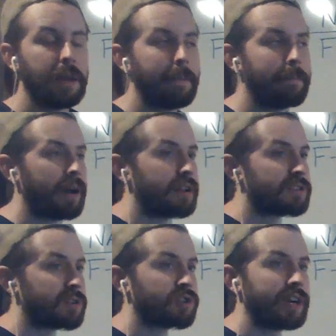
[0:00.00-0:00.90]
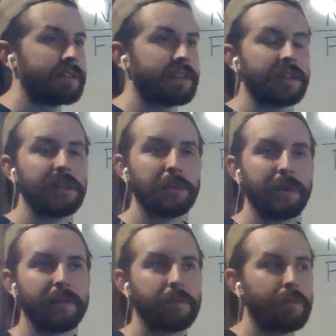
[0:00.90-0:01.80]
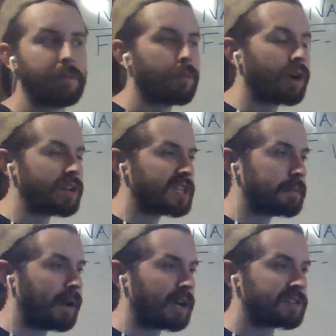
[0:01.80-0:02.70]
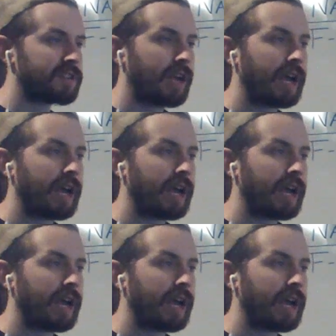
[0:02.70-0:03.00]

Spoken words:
But so try to think a little bit more outside the box.